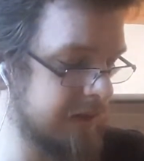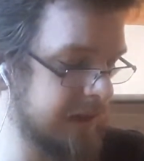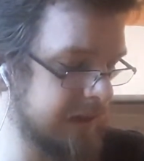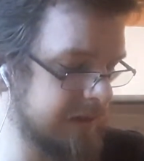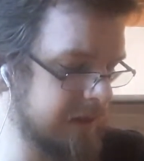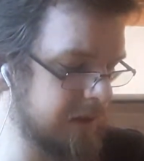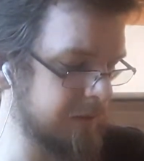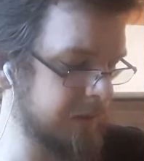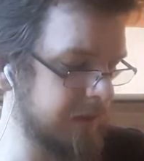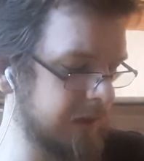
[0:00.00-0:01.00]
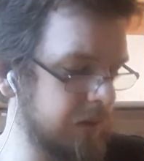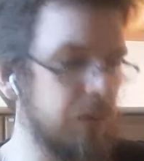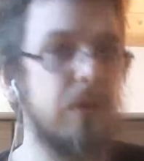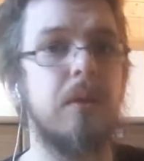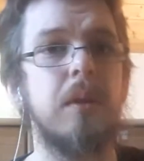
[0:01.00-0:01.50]
It's XL, but I think it
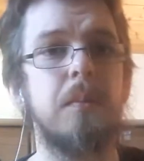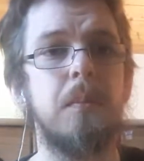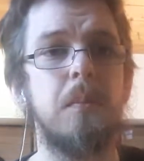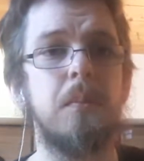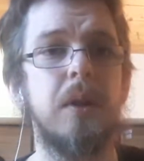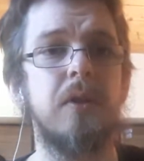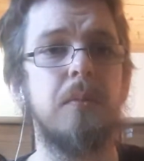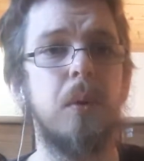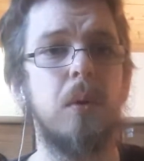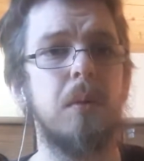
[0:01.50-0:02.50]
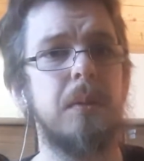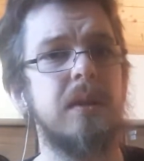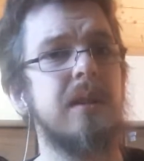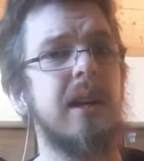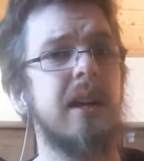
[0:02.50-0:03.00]
was a bit small, a
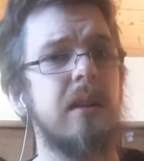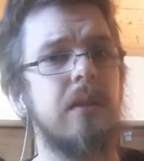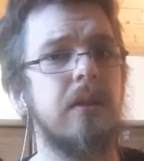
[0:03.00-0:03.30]
bit tight.